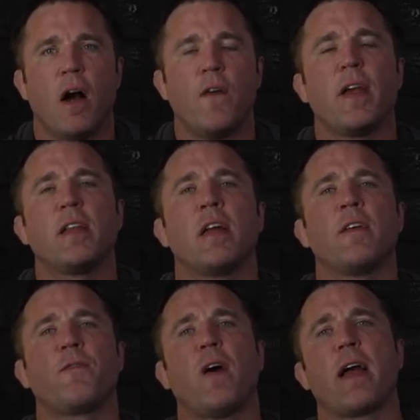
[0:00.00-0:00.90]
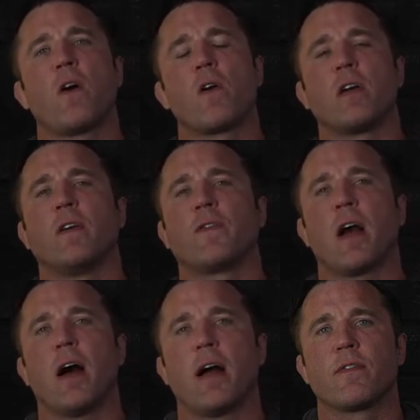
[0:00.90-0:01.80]
of he didn't fight hard enough
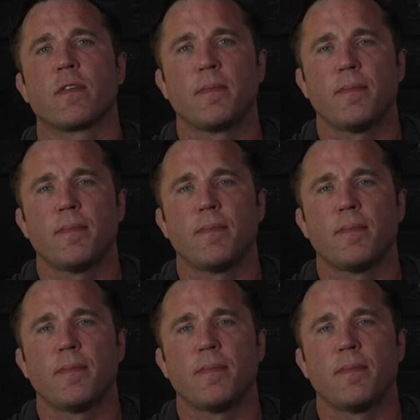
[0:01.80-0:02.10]
guys.